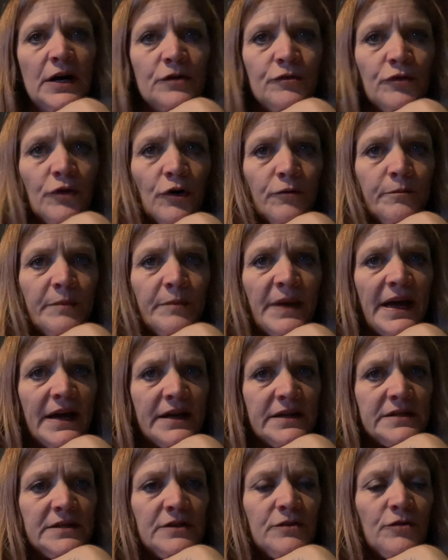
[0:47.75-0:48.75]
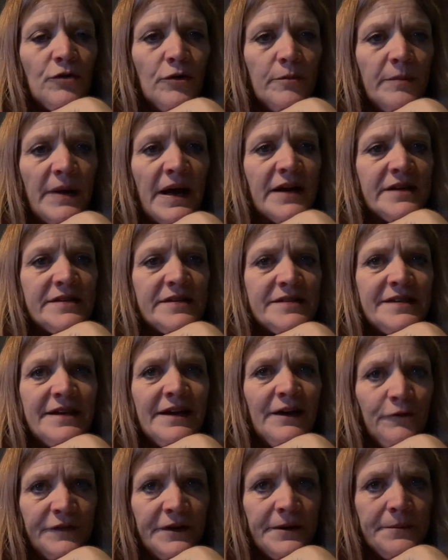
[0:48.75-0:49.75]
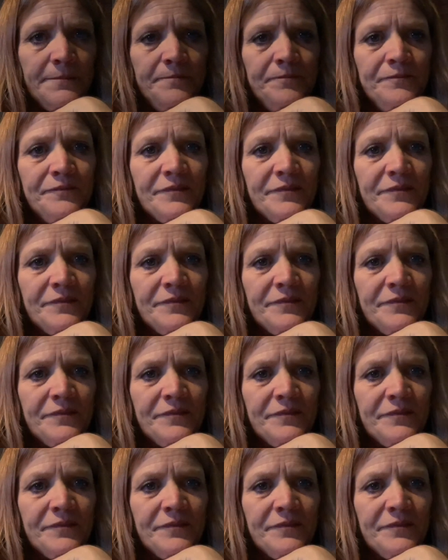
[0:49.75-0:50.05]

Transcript: Cronbach's alpha.